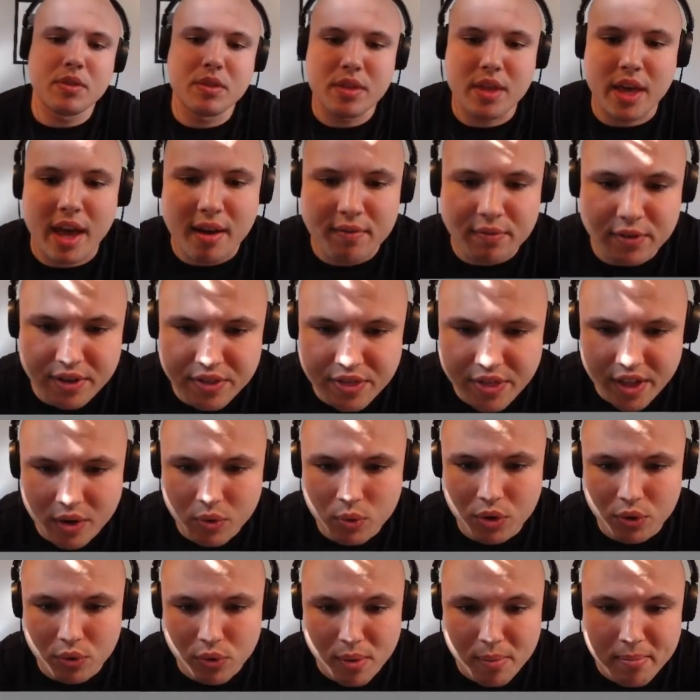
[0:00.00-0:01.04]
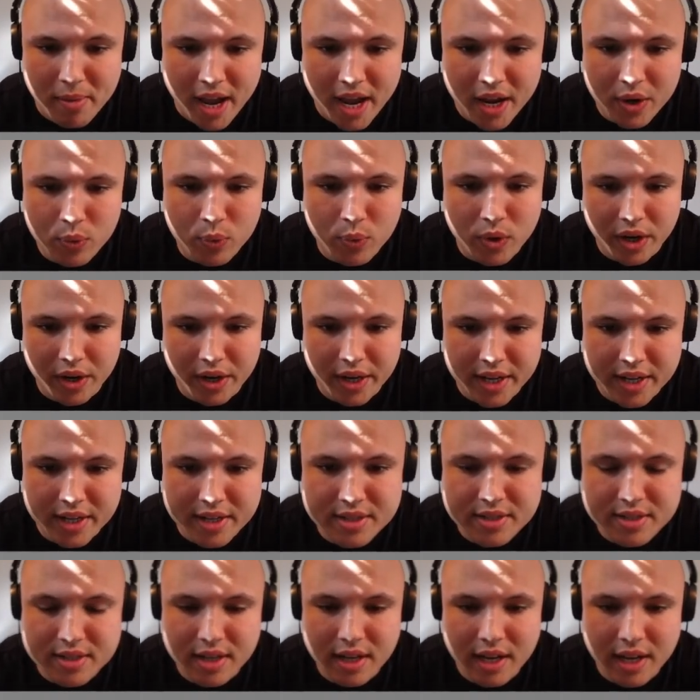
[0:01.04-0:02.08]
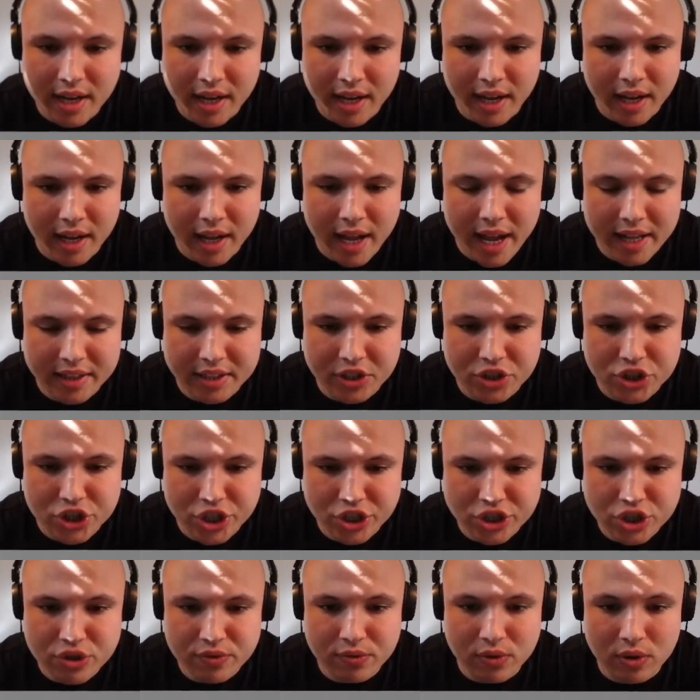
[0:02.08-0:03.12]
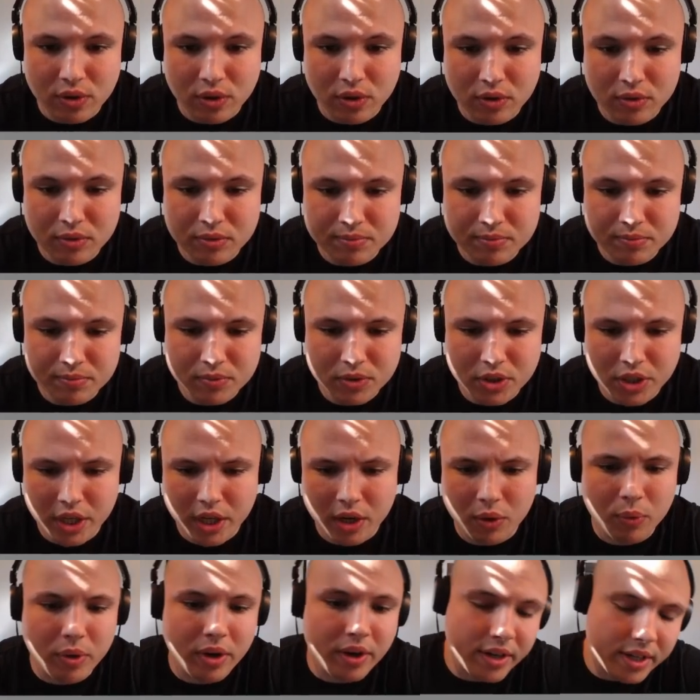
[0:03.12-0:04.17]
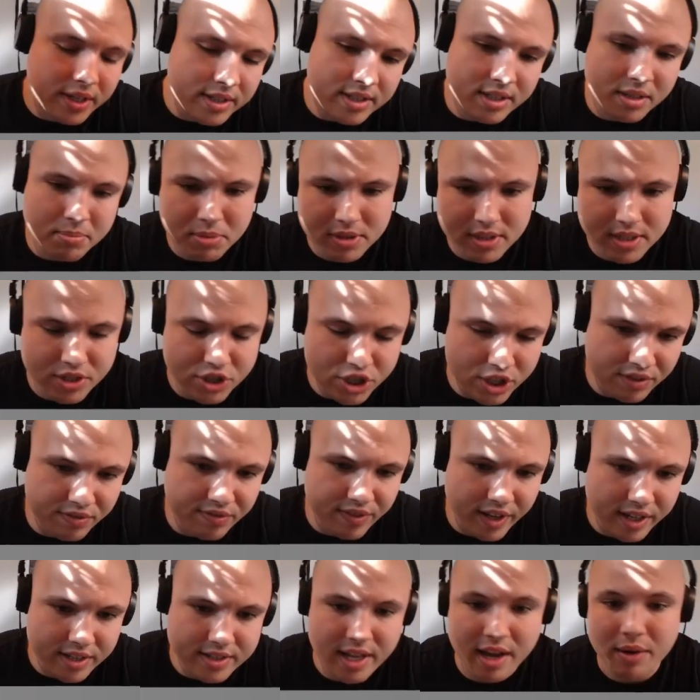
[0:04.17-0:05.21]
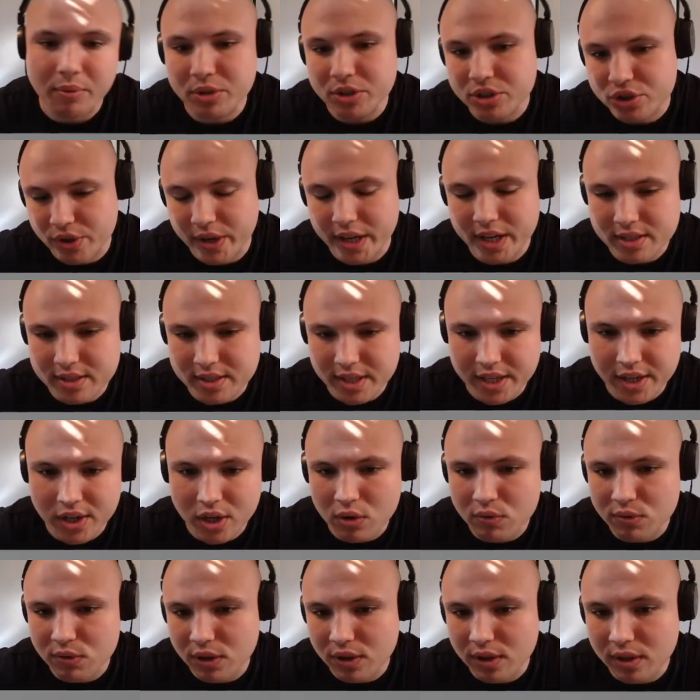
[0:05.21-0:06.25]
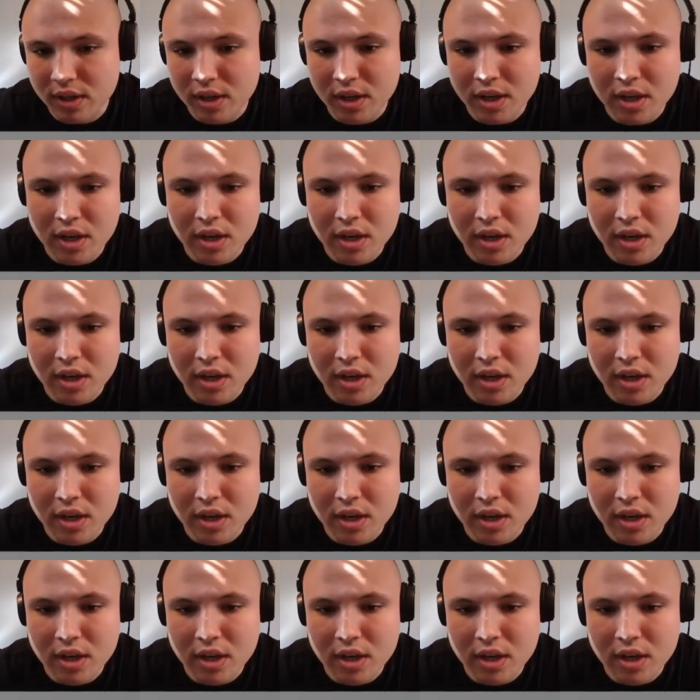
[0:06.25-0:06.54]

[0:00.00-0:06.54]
everything would remain where it is at the gingival, where it is in the positioning phase. That would translate over.